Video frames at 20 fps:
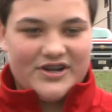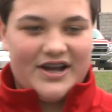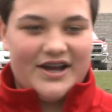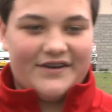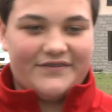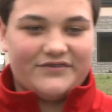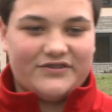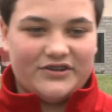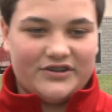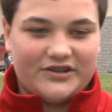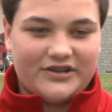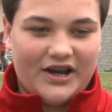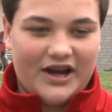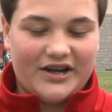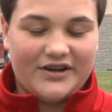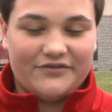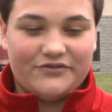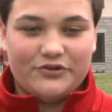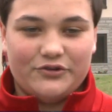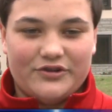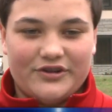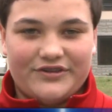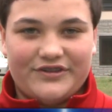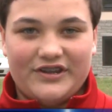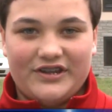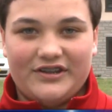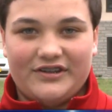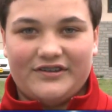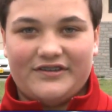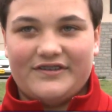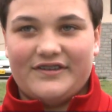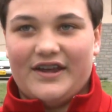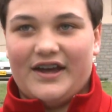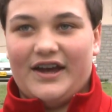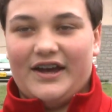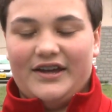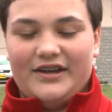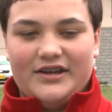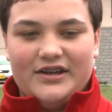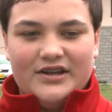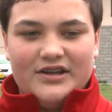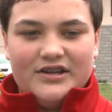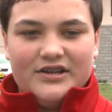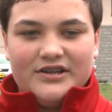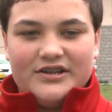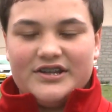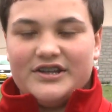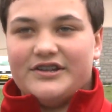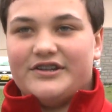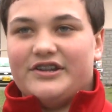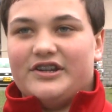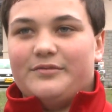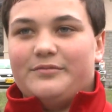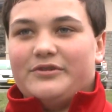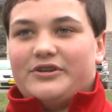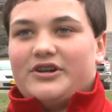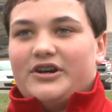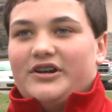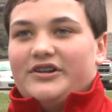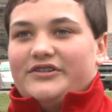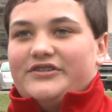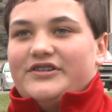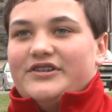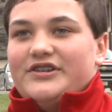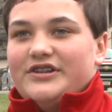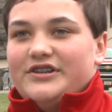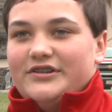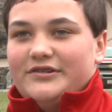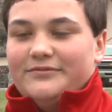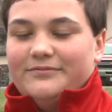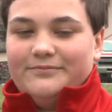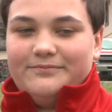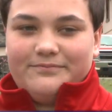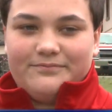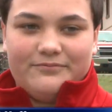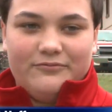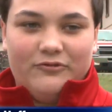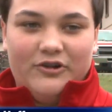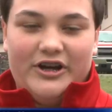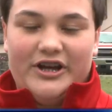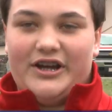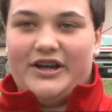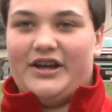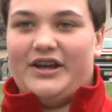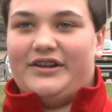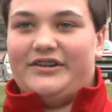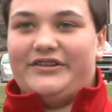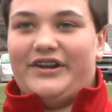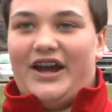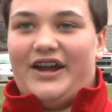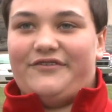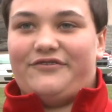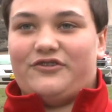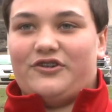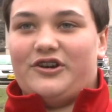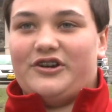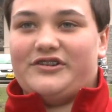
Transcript: have to kind of do the things that he did because he went and died for